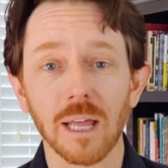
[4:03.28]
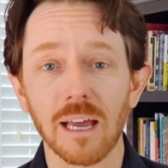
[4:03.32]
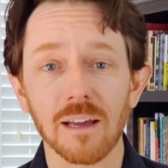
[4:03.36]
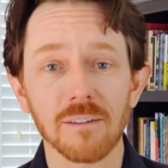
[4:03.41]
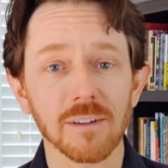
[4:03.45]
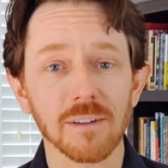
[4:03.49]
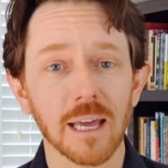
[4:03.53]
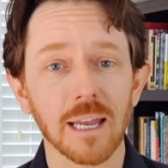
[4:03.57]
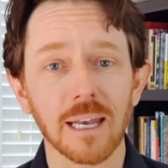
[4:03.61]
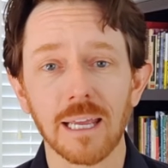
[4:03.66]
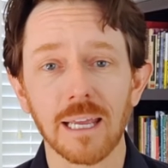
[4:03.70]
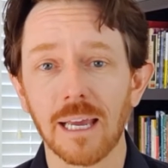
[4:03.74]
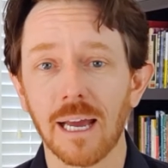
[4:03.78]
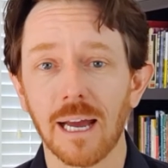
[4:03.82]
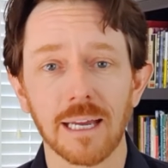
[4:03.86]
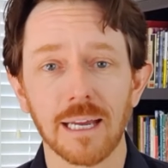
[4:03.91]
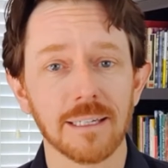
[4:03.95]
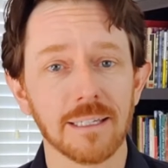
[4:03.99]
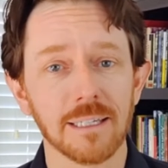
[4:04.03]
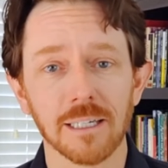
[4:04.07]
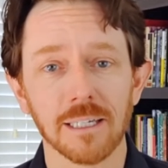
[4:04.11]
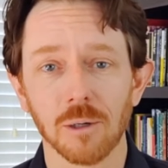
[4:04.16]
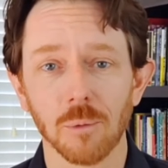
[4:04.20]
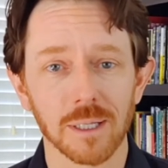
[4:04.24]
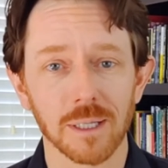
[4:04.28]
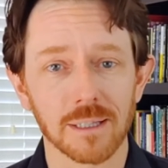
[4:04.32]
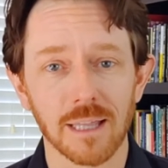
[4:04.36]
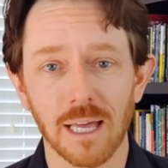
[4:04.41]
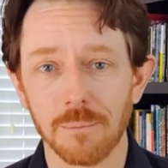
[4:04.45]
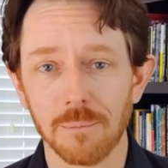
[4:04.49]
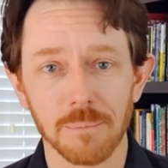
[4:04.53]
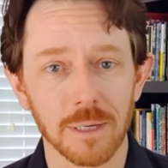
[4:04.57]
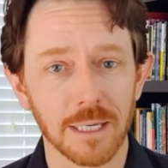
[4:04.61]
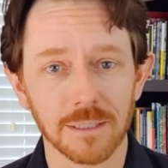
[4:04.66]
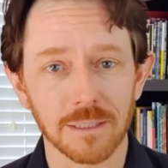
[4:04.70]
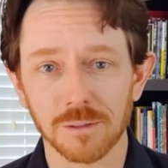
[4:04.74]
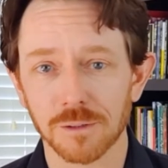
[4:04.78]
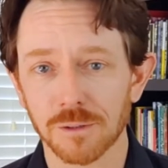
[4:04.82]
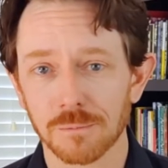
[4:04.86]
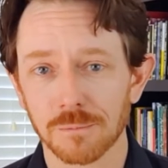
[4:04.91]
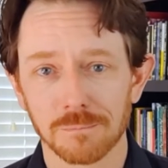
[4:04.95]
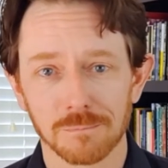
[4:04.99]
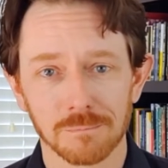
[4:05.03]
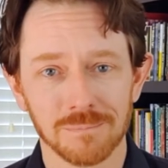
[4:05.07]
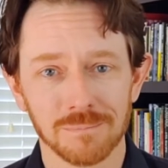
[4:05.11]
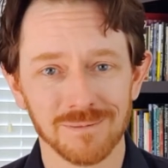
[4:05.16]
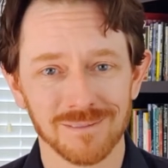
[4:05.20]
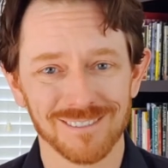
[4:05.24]
have any idea what that means.
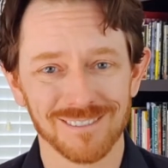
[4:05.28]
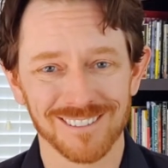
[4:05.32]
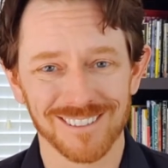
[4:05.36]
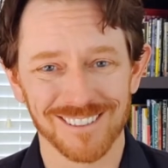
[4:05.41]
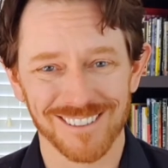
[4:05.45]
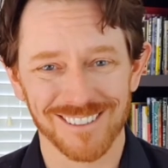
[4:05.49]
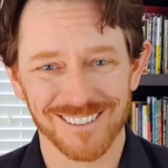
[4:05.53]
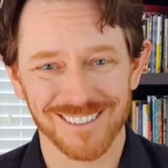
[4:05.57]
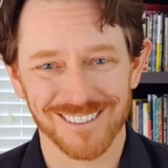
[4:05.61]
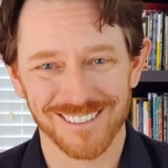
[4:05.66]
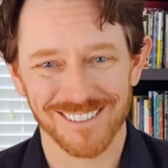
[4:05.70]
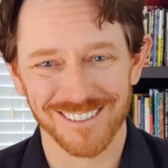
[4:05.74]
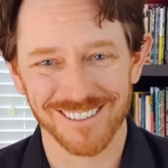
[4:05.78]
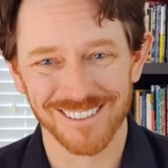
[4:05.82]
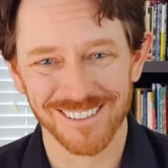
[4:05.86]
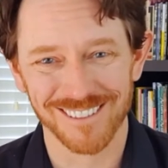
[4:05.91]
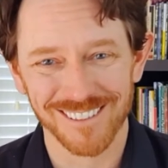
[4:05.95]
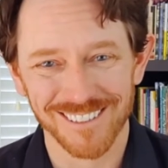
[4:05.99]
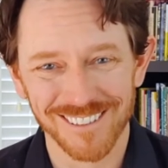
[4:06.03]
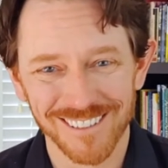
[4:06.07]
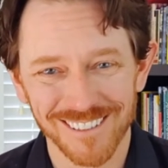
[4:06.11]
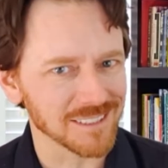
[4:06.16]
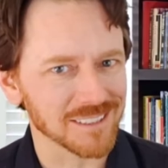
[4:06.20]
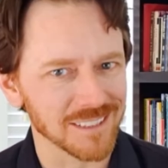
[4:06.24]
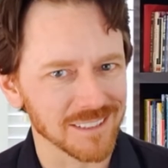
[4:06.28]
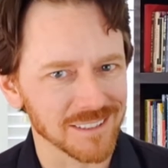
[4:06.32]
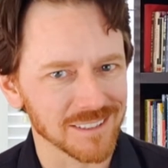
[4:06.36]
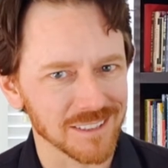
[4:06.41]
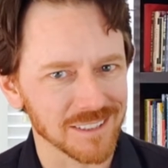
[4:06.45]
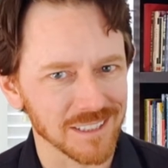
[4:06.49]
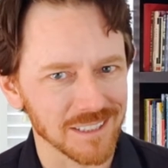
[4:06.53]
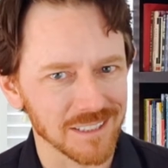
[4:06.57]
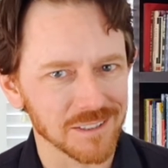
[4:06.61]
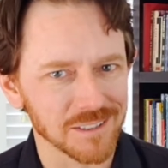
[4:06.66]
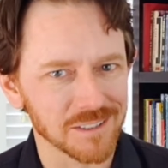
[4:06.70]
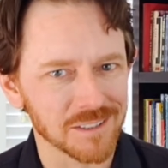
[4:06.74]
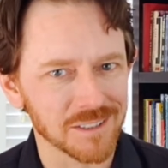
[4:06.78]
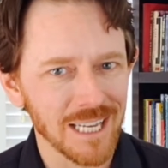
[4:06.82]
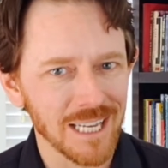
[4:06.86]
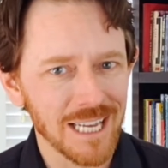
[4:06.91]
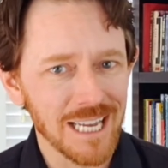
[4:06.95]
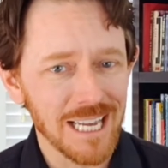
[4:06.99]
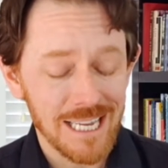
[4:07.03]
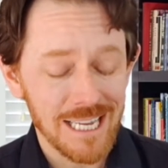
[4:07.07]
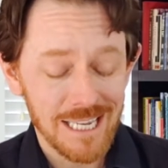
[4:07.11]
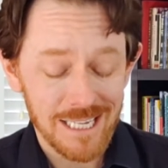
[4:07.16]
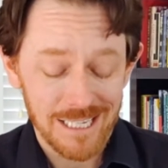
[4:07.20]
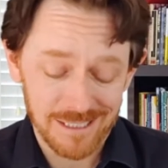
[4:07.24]
Each of these instances,
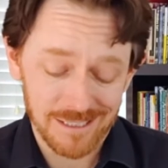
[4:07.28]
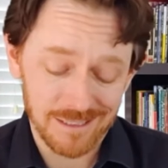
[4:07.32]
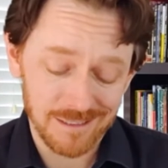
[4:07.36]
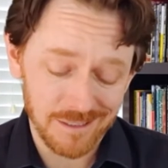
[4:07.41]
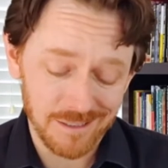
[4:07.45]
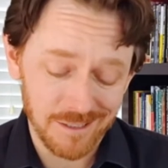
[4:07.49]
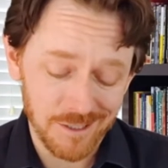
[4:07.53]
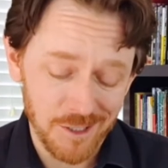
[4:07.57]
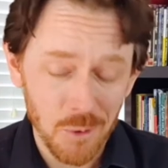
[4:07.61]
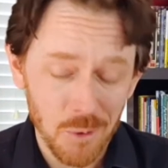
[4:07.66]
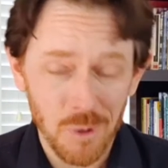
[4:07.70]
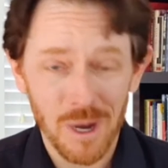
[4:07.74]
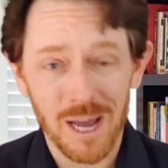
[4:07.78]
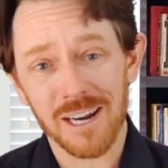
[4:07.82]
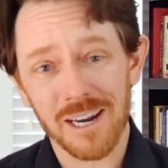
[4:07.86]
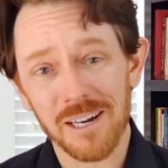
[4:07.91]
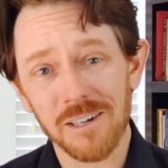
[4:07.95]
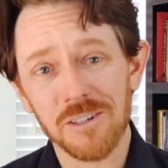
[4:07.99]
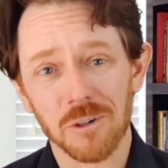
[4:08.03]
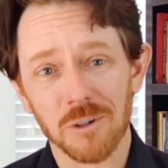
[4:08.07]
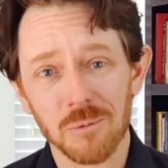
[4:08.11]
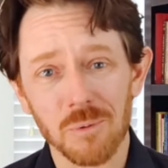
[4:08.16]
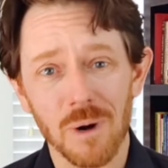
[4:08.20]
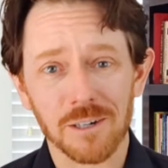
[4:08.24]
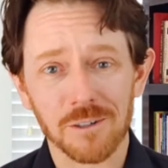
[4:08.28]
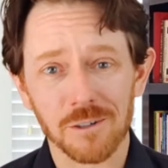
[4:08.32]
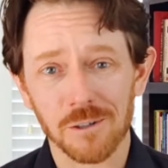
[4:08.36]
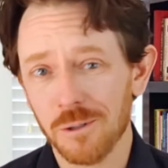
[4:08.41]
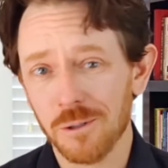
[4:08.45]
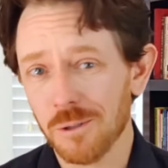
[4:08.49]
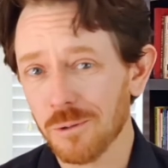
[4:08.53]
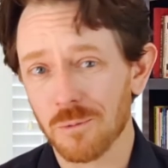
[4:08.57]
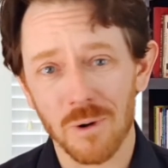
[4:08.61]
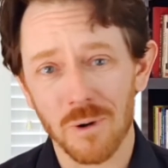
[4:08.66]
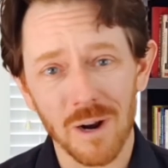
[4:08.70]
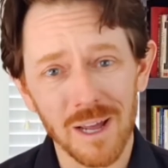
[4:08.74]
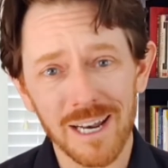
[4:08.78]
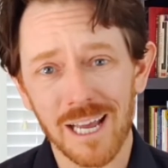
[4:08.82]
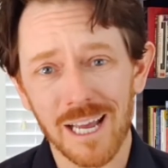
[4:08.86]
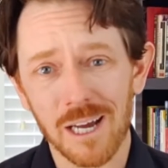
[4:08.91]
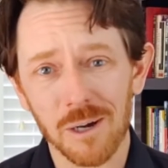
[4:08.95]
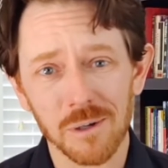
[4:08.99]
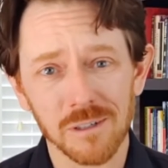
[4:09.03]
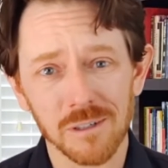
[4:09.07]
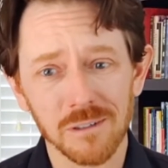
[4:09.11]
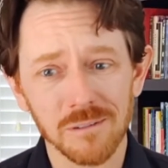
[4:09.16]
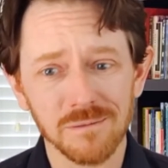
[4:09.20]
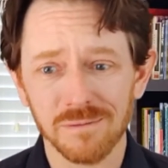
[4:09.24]
you had a director who'd run
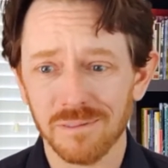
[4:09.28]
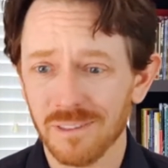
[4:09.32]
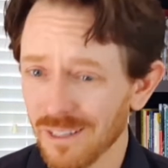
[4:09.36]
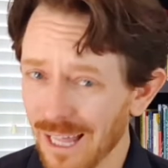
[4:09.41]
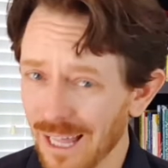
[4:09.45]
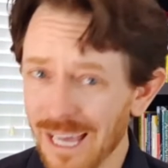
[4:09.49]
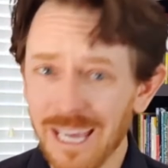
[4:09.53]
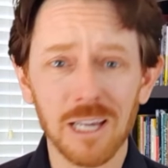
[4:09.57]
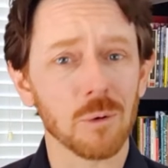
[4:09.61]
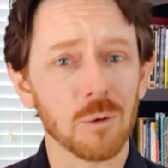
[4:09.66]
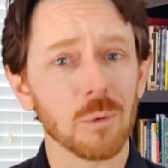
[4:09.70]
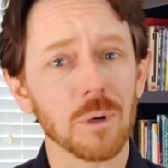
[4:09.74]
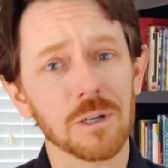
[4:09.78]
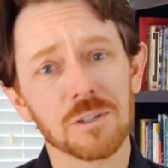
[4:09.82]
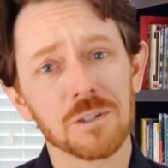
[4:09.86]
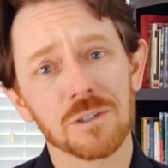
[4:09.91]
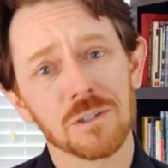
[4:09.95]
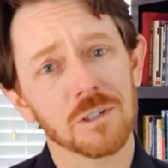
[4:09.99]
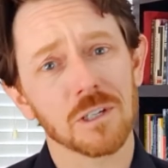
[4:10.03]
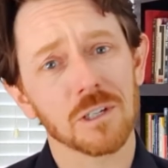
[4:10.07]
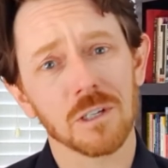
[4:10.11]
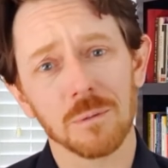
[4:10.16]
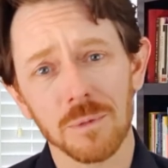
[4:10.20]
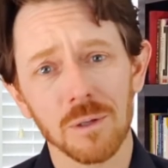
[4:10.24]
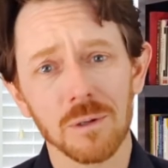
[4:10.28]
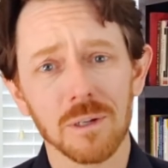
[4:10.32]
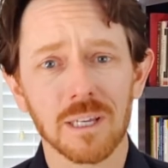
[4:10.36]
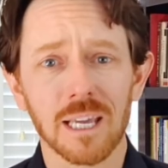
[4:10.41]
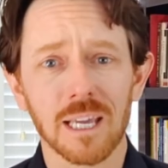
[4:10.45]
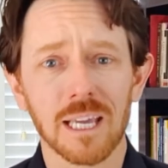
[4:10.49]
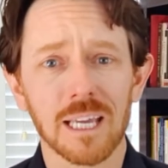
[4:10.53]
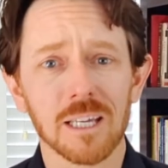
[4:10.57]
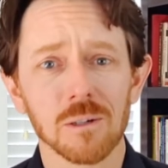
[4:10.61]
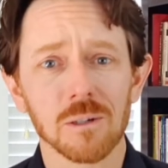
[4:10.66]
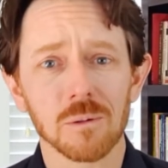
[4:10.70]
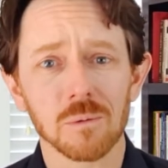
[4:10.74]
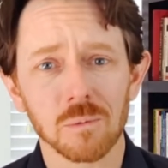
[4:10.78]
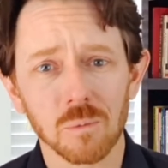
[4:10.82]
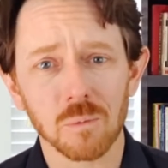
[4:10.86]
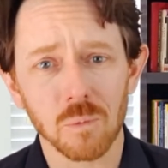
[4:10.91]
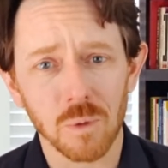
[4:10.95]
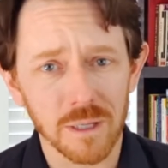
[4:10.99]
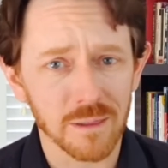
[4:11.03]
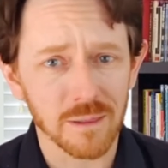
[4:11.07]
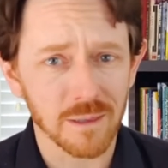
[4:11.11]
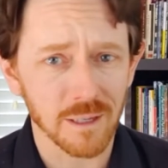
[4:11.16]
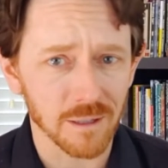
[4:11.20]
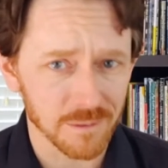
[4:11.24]
out of language to communicate
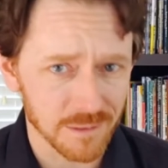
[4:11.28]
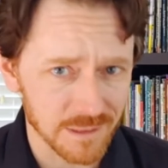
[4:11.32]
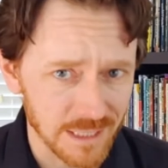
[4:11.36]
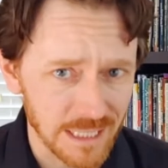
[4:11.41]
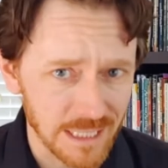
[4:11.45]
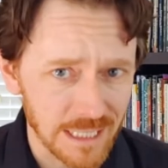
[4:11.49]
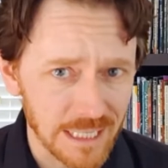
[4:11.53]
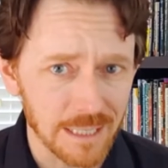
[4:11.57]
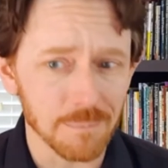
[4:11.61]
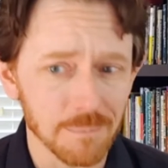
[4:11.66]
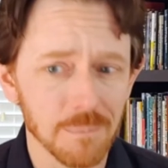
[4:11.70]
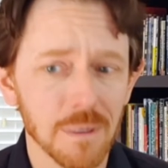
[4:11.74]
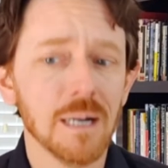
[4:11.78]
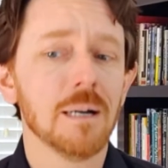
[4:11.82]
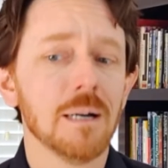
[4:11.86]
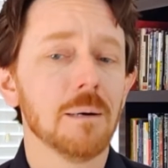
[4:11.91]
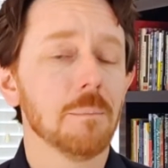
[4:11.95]
with their team.